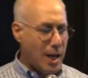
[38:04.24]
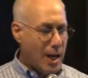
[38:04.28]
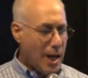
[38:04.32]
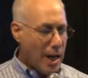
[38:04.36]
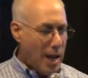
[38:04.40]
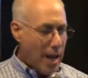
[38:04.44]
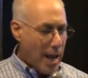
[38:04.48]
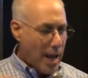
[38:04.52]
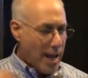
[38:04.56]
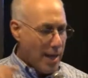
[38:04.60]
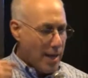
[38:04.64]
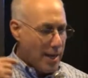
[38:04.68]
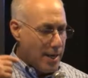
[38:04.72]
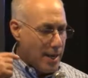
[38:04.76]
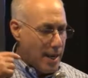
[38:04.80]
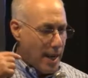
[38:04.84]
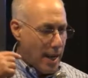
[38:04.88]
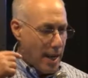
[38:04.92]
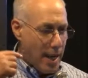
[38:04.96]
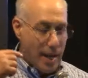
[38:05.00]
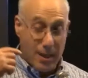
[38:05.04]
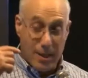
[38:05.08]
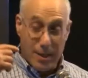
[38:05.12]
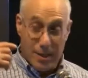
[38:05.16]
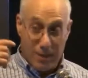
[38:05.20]
and,
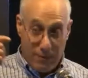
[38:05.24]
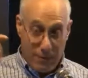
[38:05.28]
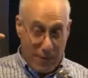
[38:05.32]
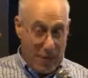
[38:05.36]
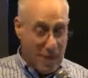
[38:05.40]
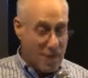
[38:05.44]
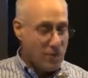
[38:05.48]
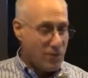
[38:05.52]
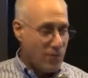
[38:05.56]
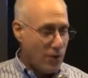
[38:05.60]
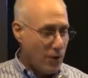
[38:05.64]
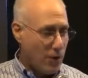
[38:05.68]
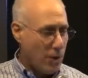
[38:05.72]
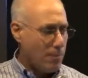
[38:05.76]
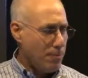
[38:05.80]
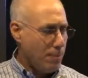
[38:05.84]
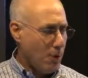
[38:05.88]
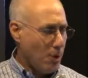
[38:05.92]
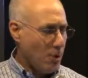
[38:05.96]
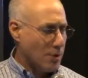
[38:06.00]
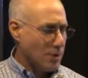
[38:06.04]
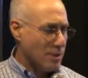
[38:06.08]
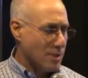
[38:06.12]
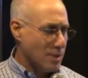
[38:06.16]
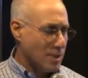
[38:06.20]
and is very
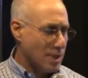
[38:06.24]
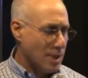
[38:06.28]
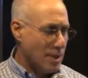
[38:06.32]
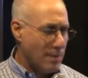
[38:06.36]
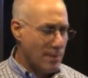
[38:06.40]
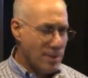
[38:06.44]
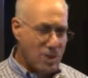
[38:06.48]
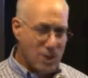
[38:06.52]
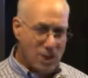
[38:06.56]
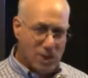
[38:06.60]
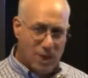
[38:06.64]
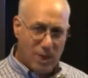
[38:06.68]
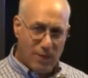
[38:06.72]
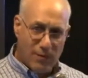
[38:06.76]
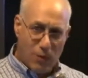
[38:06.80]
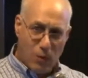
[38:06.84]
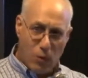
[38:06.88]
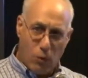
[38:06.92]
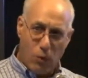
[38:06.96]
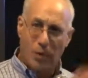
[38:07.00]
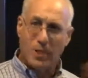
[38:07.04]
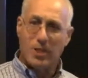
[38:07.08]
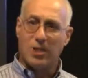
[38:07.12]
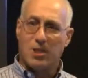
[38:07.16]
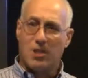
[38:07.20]
potent. Let me just give a
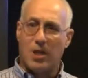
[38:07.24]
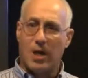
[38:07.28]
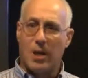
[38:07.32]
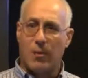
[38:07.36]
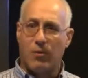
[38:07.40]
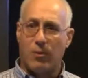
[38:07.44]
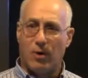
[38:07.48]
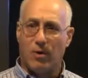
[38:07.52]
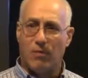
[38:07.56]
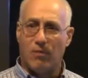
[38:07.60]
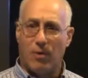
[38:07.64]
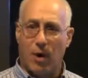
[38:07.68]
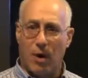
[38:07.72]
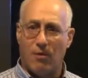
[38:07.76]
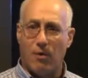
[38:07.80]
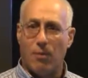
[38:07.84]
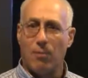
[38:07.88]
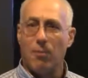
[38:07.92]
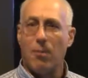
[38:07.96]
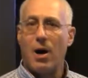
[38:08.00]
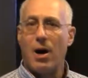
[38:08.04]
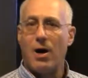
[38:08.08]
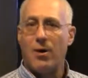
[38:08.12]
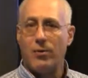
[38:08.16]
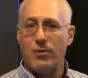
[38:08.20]
quick example of, of a
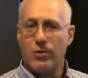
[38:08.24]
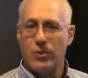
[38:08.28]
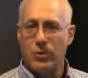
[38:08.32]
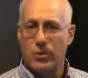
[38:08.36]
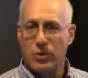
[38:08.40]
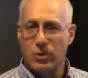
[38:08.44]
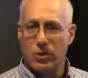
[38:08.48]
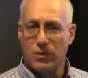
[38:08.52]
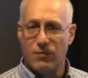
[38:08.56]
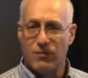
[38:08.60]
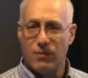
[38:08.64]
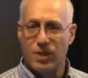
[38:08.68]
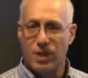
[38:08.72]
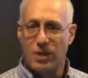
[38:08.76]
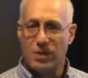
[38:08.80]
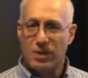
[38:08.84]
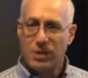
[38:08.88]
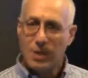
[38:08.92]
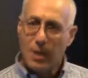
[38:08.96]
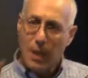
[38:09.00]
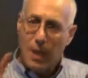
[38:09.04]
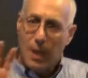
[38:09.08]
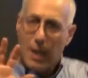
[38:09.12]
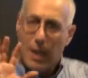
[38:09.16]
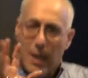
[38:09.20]
modern use of
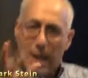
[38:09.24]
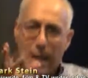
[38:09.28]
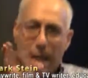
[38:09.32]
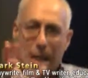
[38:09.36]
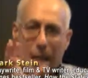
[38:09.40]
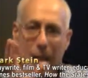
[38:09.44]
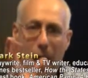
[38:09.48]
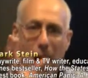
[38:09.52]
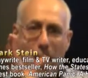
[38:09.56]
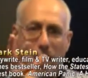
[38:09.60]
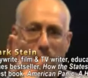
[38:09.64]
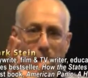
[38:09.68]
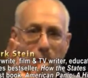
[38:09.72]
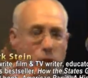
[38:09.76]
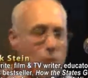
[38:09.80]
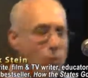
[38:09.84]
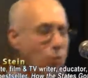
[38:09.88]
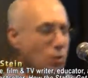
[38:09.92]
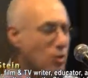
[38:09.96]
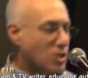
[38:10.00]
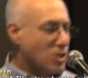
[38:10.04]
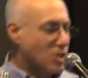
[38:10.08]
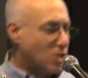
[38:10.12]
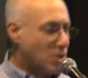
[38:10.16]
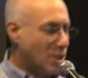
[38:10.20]
this, a little
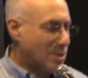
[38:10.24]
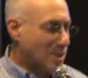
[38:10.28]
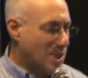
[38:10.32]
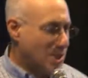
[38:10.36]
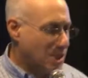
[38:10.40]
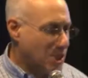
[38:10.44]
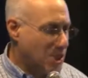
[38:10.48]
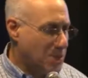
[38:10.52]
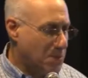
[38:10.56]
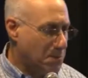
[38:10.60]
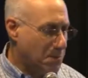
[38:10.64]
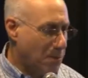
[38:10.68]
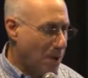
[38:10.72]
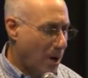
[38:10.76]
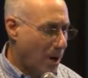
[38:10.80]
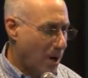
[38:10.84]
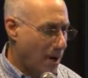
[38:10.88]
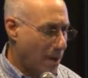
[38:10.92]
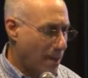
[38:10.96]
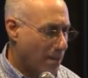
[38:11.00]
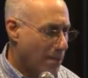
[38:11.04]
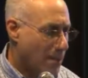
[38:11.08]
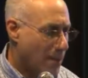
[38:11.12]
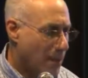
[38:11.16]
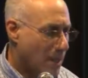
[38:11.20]
more subtly
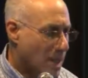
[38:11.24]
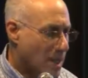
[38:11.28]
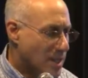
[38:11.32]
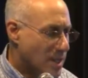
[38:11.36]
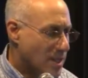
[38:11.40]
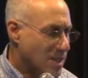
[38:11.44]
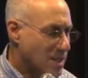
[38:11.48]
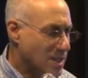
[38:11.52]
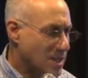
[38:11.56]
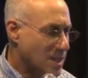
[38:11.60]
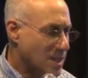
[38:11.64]
spun. This is a